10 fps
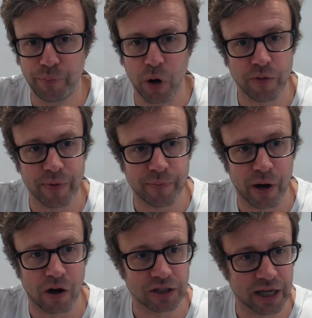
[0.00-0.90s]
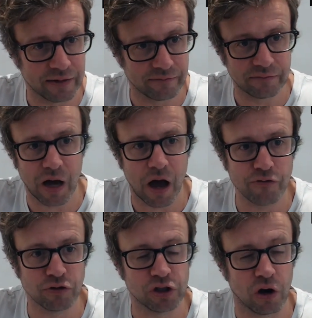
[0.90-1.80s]
put them in the basket, one
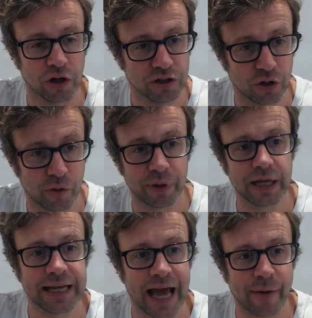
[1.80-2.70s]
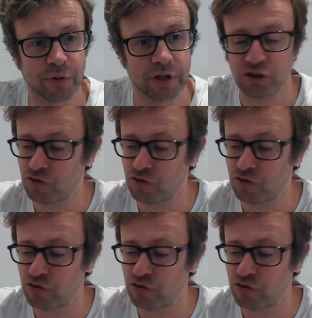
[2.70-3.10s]
hundred dollars, you're completely happy with these